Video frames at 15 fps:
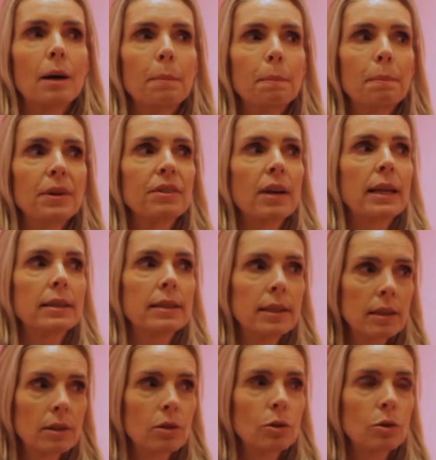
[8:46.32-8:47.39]
But I
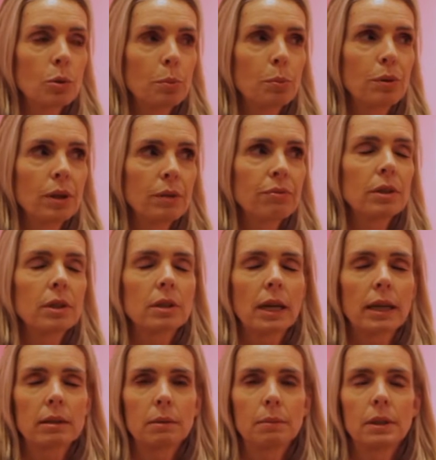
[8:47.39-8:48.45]
did do previous
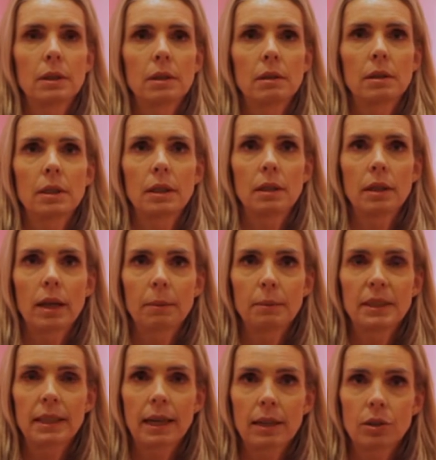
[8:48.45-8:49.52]
exhibitions in the
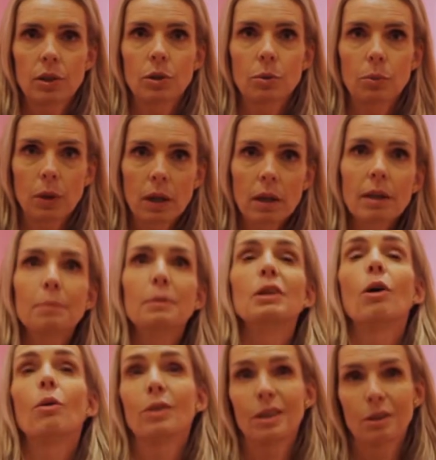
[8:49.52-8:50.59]
Hermitage as well. I mean,
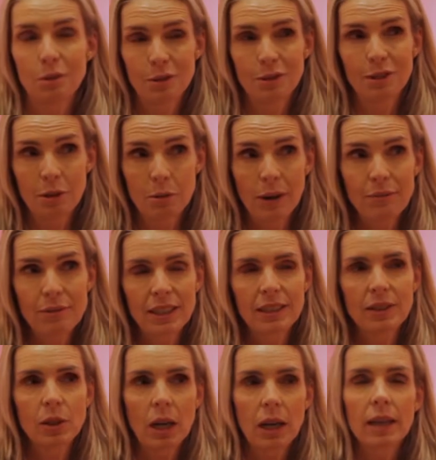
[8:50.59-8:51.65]
only the graphic
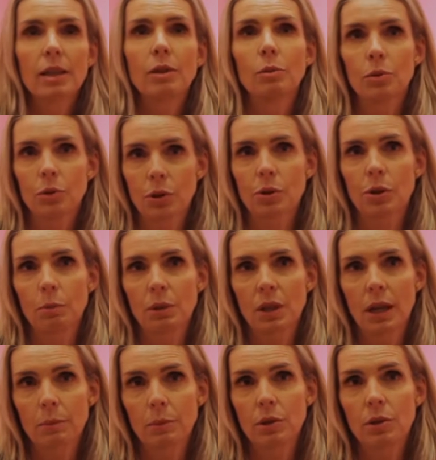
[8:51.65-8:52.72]
design and also
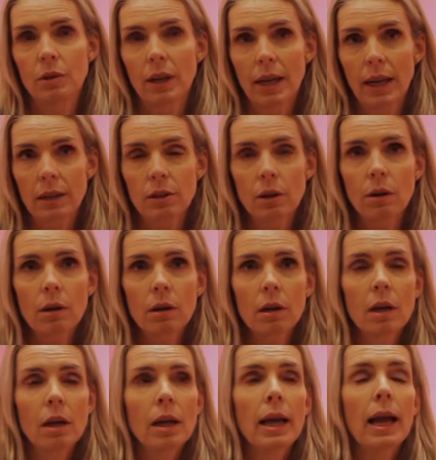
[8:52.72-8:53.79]
sometimes the catalog.
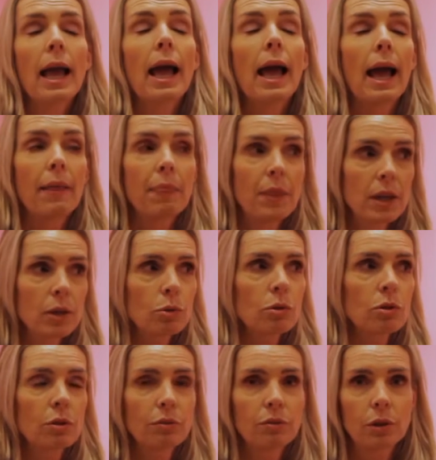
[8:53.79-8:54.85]
And this
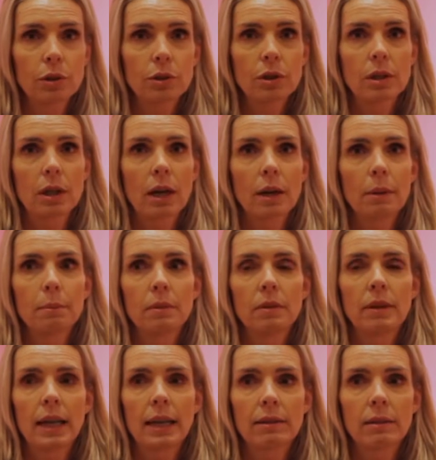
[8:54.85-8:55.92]
was the first time
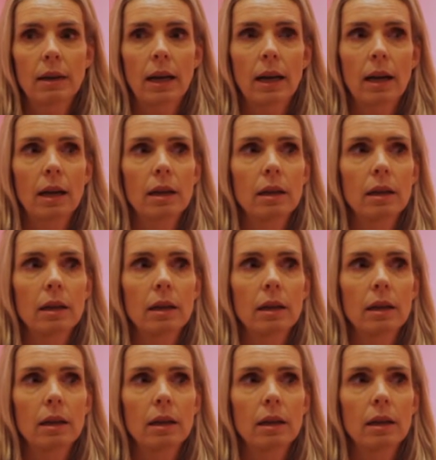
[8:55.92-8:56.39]
that I